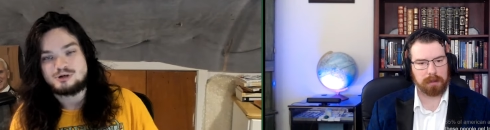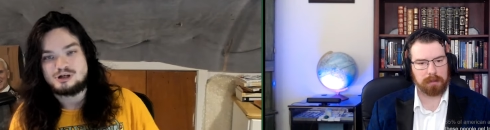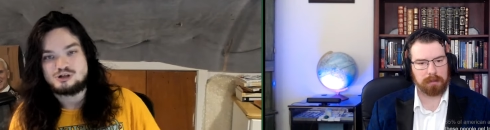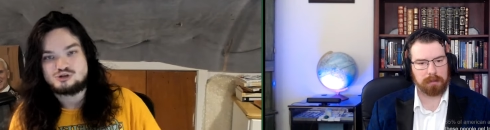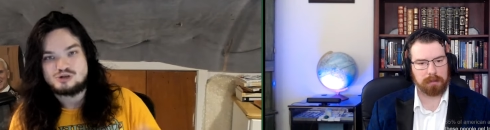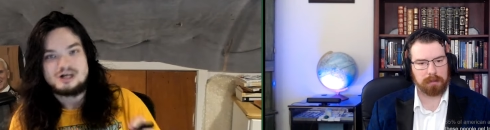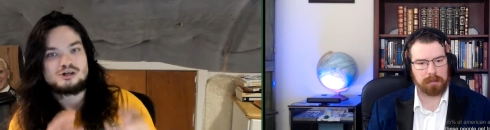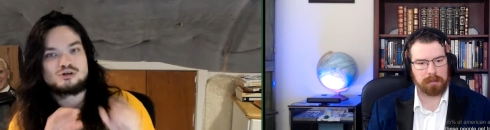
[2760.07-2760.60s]
Speaker 1: when I
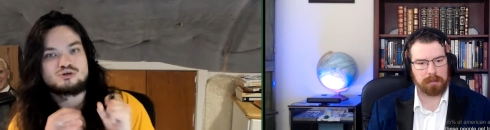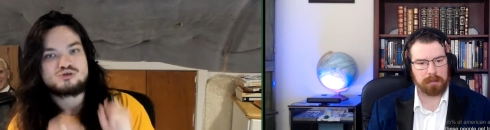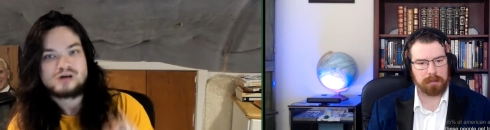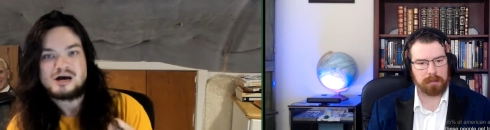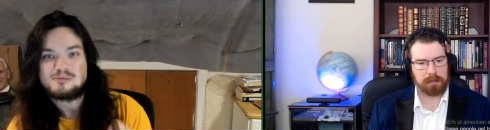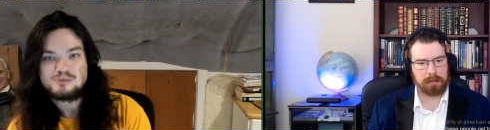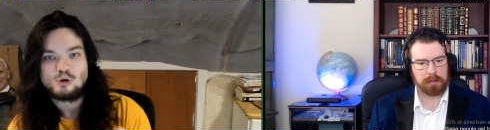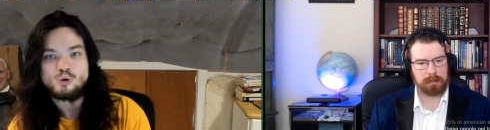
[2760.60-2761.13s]
tried to
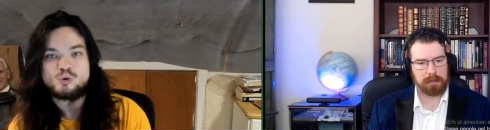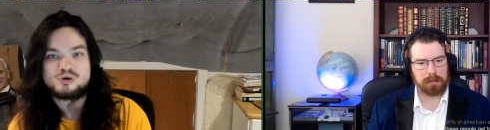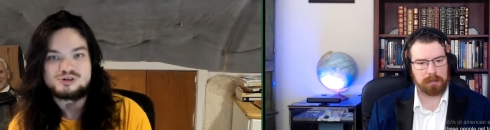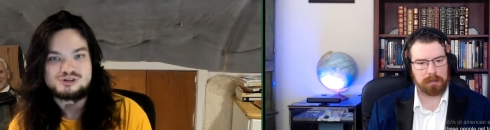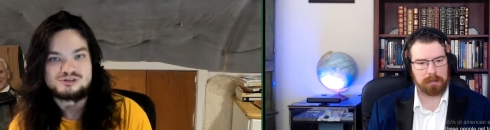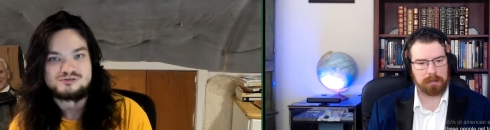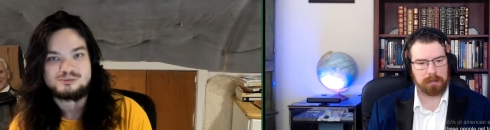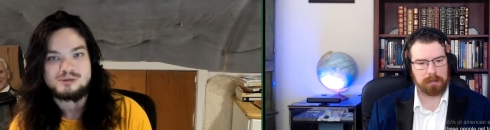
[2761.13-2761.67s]
grab the
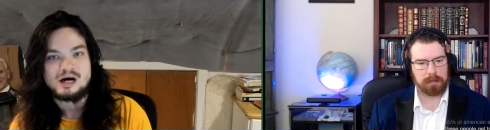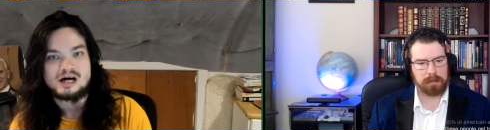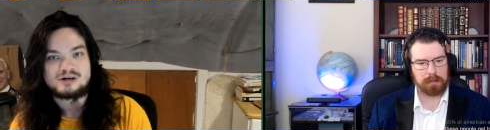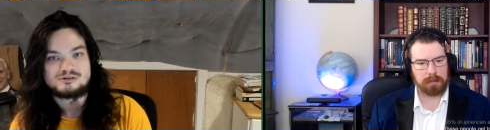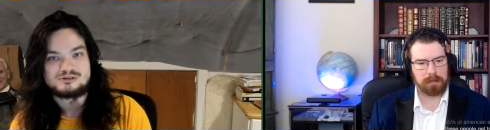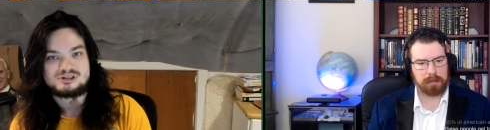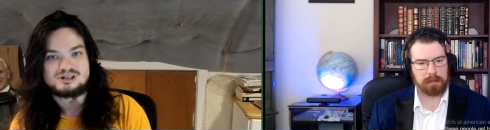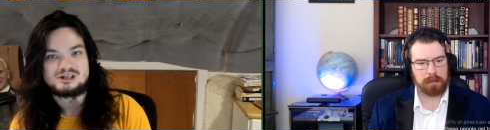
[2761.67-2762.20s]
horns of
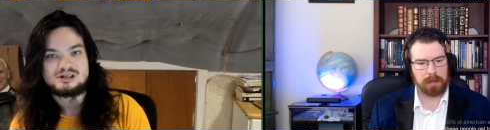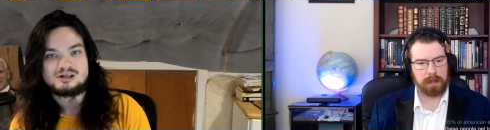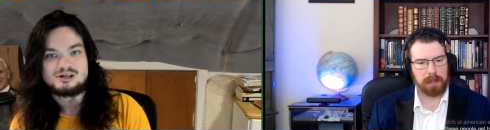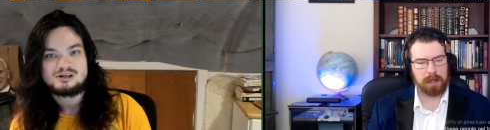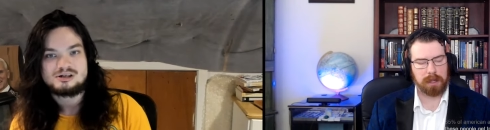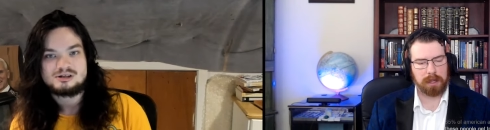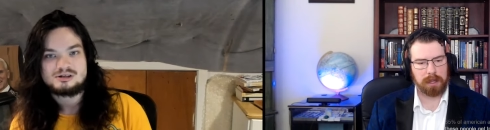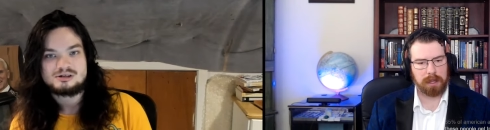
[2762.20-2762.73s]
democracy.
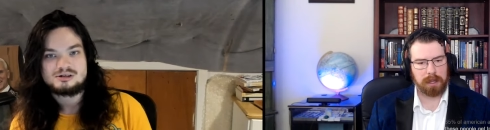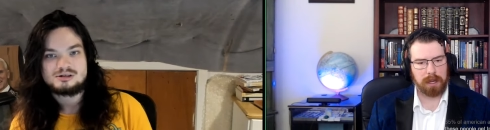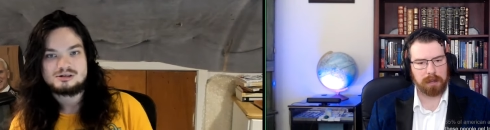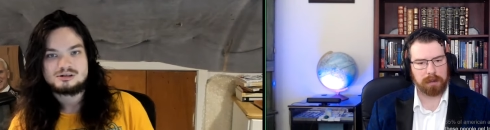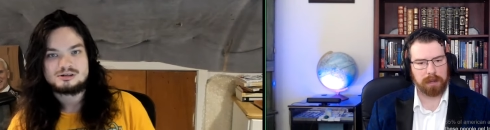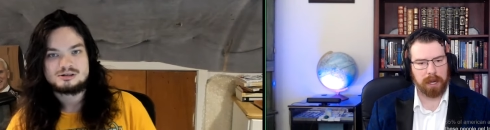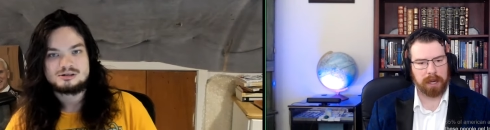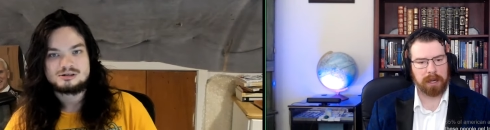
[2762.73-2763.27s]

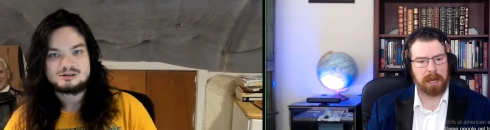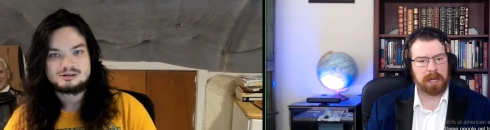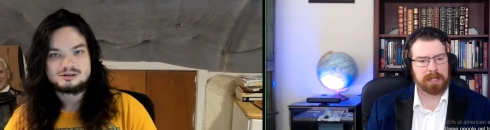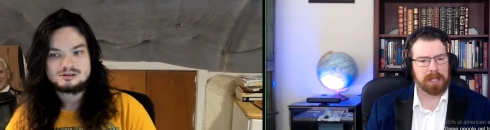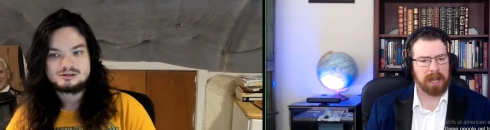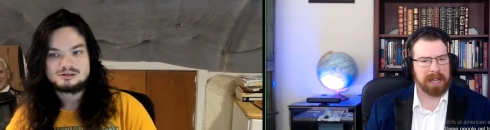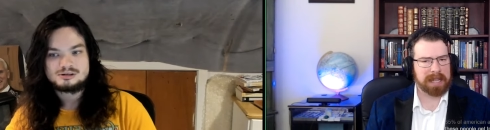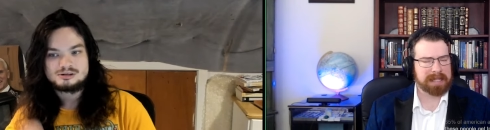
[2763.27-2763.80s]
Speaker 2: Okay.
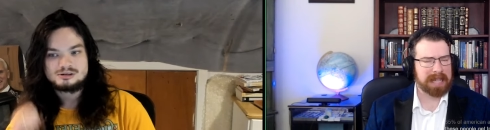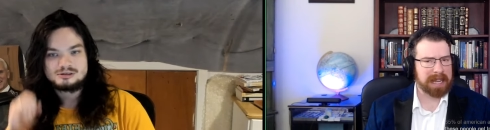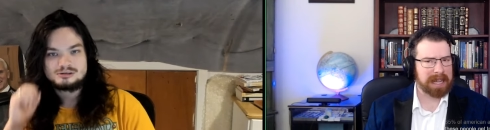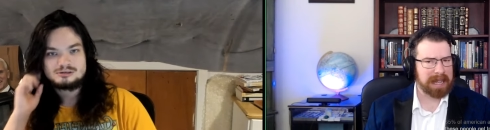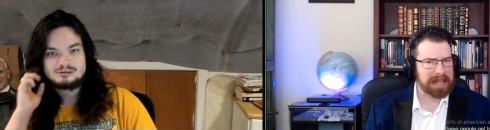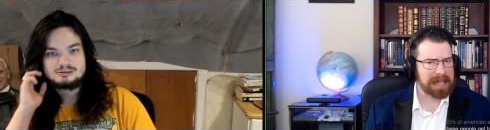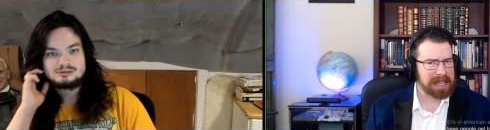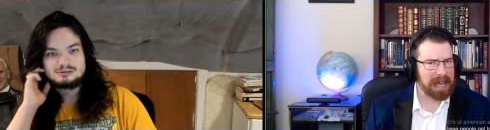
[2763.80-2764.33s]
So I guess
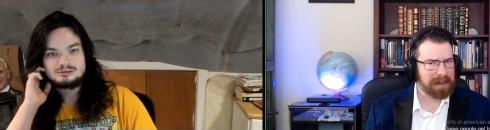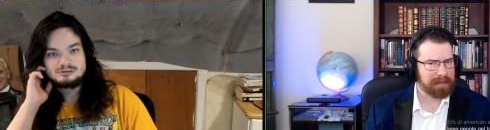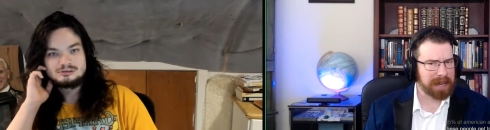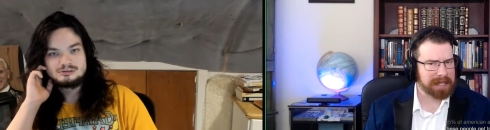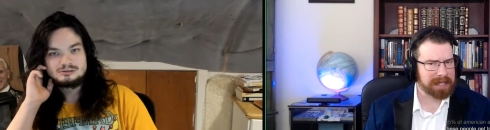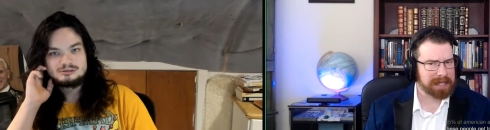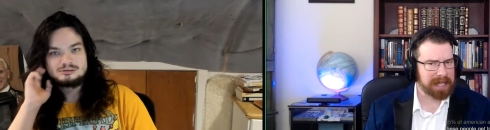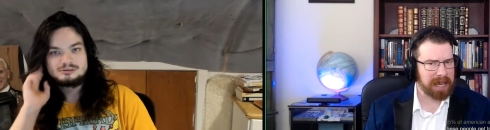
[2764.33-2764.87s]
that, that kind of
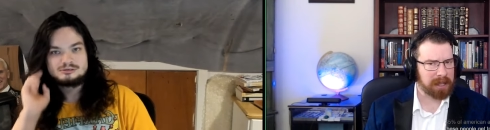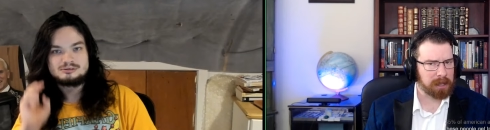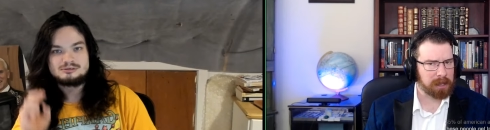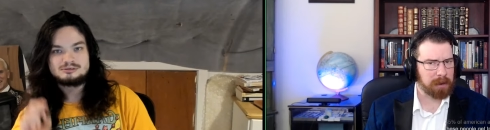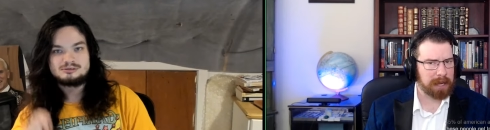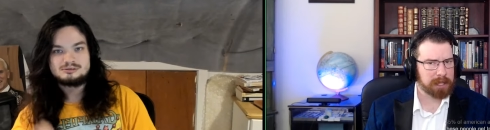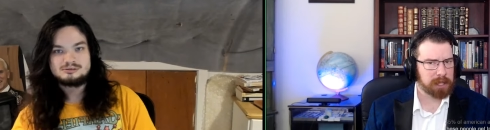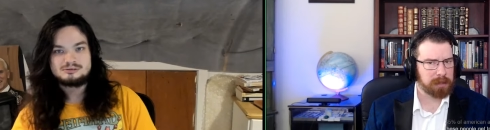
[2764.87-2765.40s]
raises the other
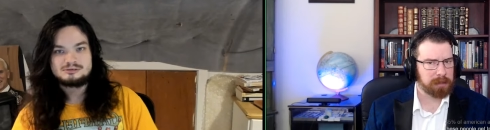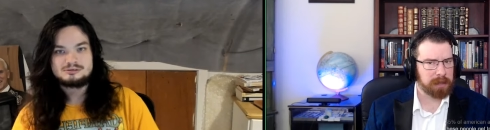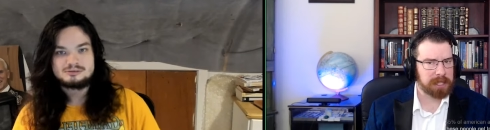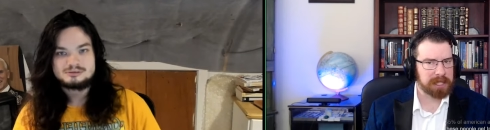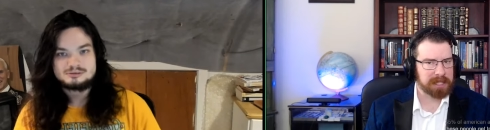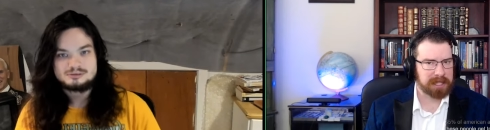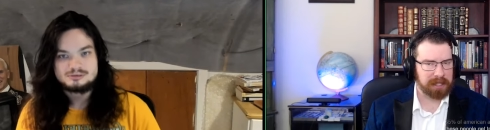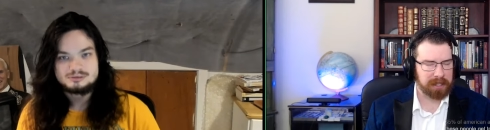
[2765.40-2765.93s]
question,
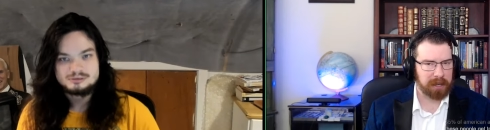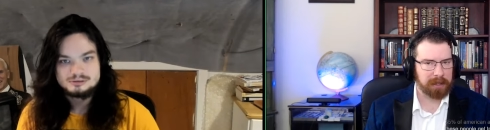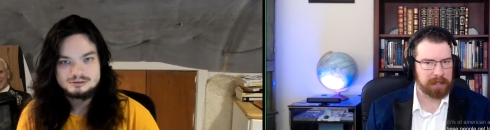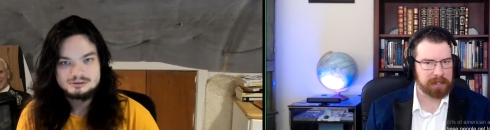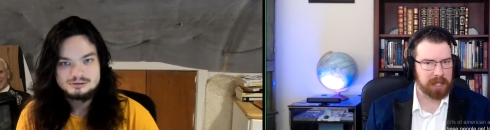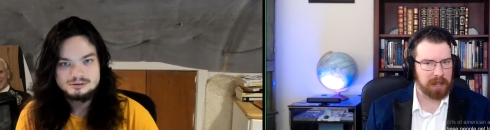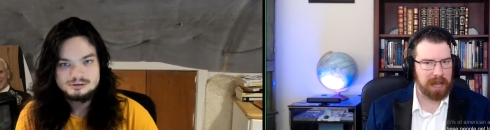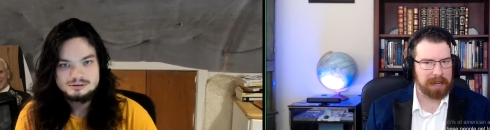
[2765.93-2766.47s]
which is, you know,
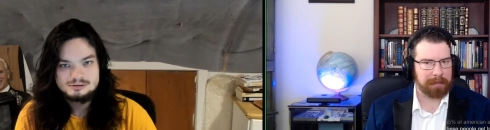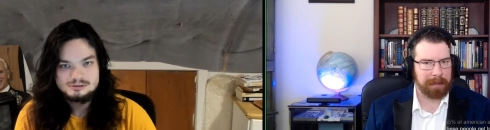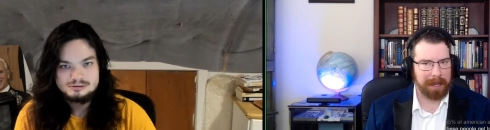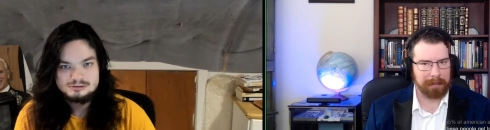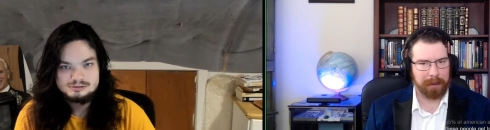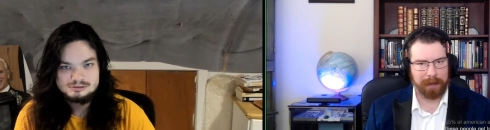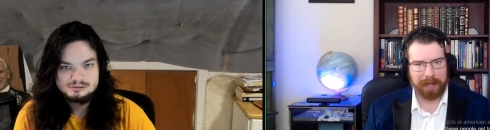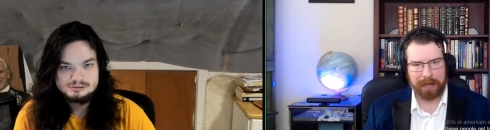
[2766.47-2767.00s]
there's a lot of
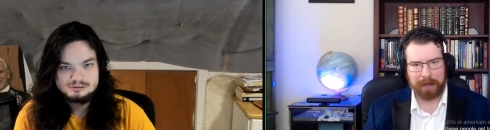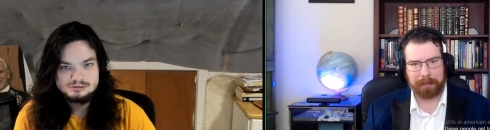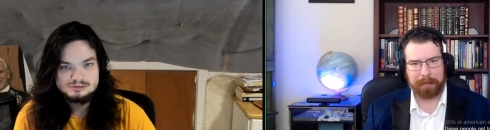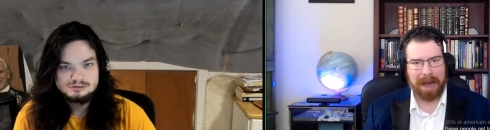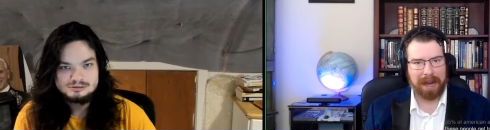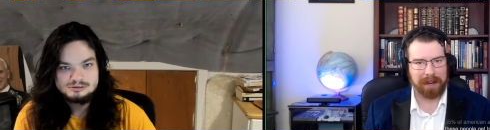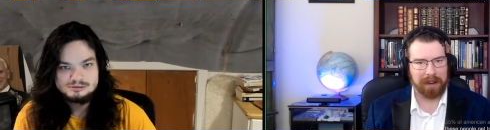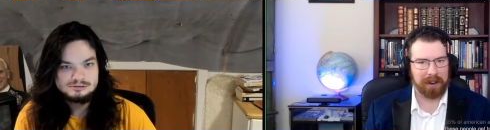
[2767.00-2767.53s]
people, you know,
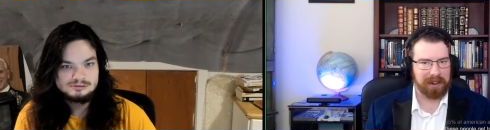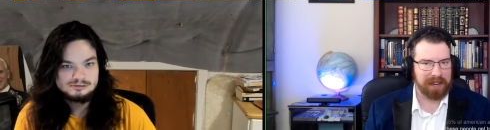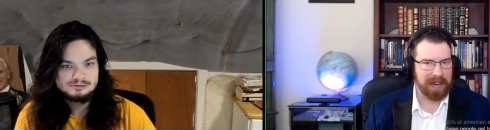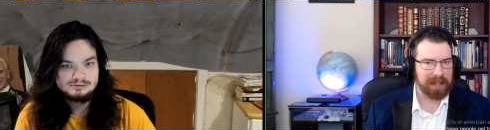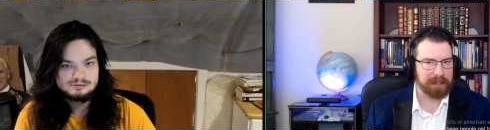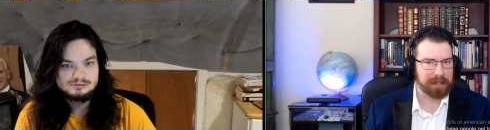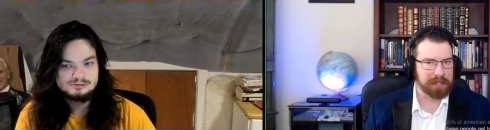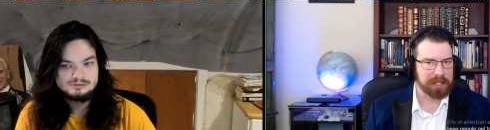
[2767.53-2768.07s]
Maddow and
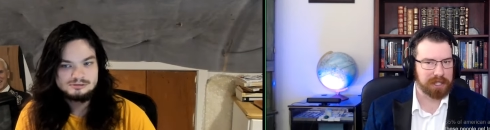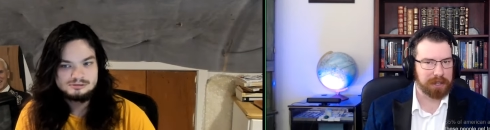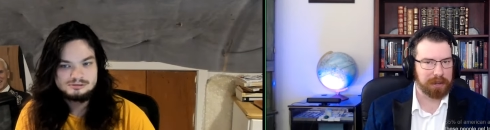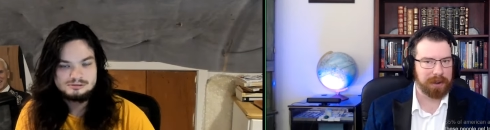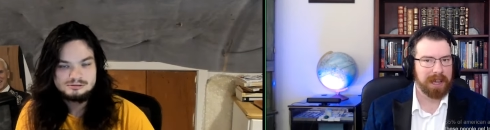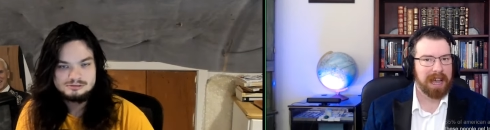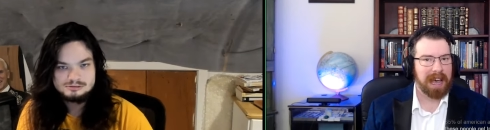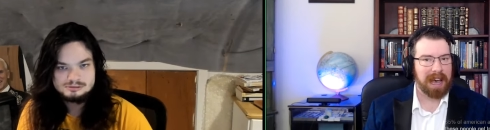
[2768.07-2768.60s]
others
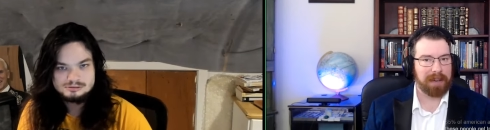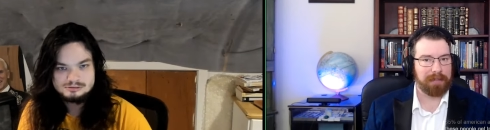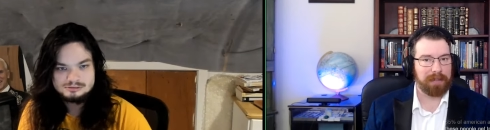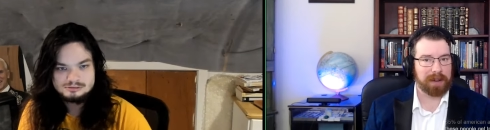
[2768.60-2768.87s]
who have